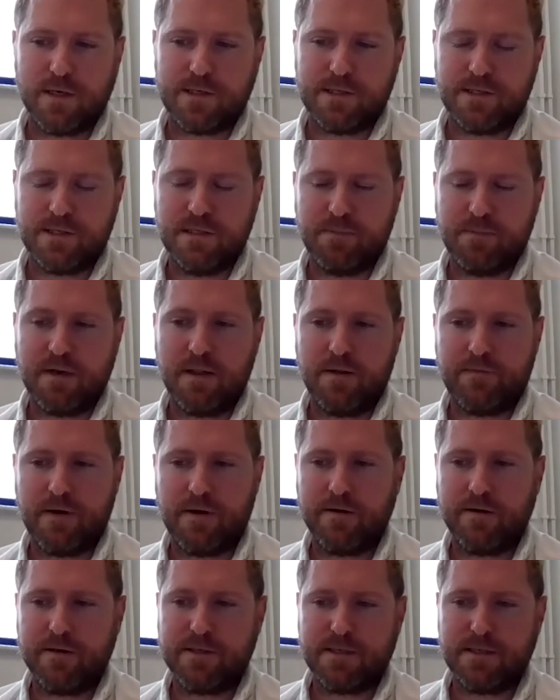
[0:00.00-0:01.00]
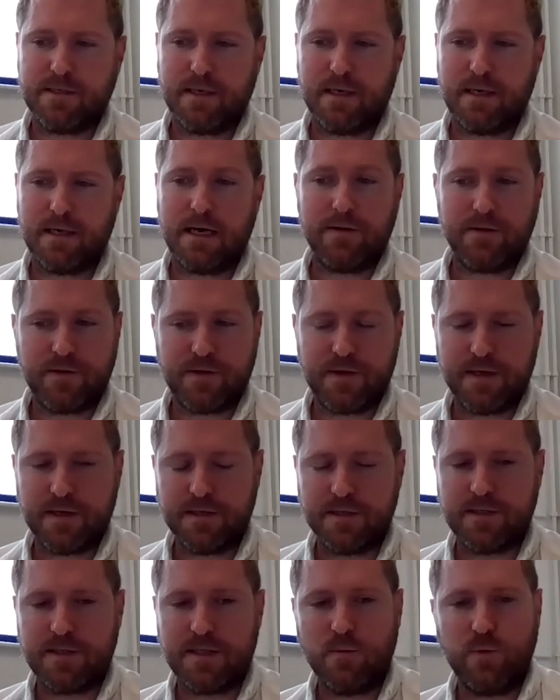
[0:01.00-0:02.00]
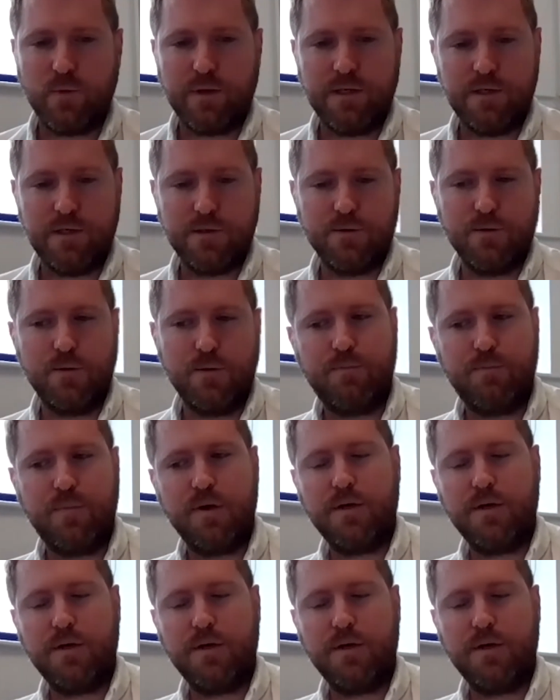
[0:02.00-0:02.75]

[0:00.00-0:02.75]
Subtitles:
questions about the various other things that we do,